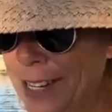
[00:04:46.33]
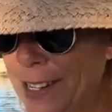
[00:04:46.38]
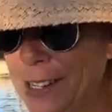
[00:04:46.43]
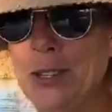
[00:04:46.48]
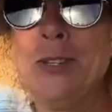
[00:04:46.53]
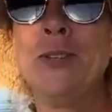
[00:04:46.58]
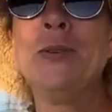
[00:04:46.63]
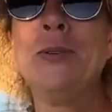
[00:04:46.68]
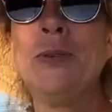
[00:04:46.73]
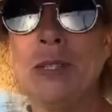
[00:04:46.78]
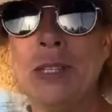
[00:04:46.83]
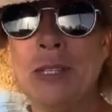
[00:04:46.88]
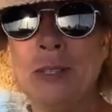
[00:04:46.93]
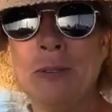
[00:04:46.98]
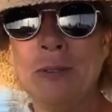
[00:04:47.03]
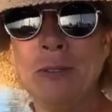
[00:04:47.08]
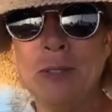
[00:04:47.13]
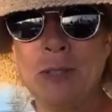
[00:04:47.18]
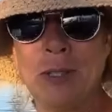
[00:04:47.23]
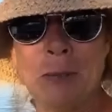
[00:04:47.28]

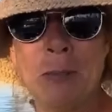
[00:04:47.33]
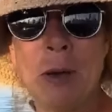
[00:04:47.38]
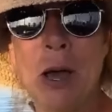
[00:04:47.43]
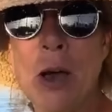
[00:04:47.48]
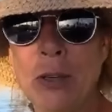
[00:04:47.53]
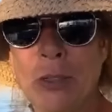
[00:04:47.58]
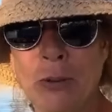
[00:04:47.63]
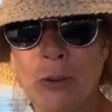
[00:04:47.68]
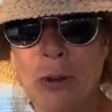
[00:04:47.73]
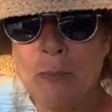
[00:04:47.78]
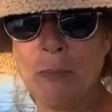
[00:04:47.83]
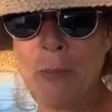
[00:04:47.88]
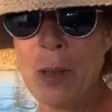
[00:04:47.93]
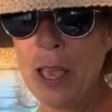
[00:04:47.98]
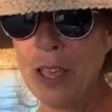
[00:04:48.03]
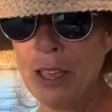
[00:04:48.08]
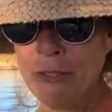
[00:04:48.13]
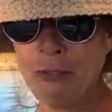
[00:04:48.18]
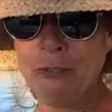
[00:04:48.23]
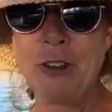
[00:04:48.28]
into the bathroom,
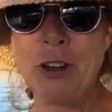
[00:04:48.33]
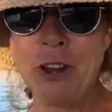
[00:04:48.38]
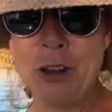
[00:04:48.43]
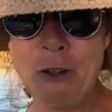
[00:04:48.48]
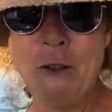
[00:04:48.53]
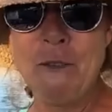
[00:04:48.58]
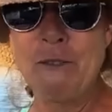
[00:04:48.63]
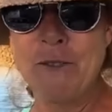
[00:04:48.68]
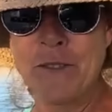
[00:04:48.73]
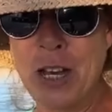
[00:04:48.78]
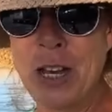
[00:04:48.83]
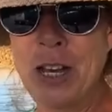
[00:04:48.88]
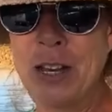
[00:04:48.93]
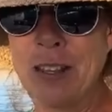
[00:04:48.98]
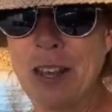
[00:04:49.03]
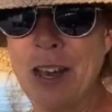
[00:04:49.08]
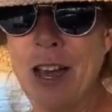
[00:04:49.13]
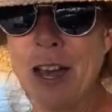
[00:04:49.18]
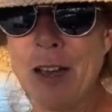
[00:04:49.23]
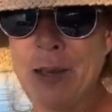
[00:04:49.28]
if not
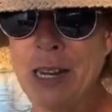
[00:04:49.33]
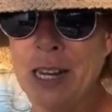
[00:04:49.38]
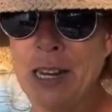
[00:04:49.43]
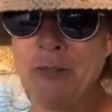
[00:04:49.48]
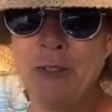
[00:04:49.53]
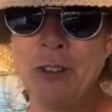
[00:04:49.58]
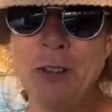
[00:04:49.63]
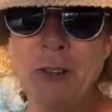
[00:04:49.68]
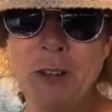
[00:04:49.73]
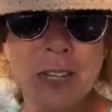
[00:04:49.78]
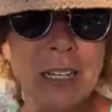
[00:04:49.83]
further. I mean, if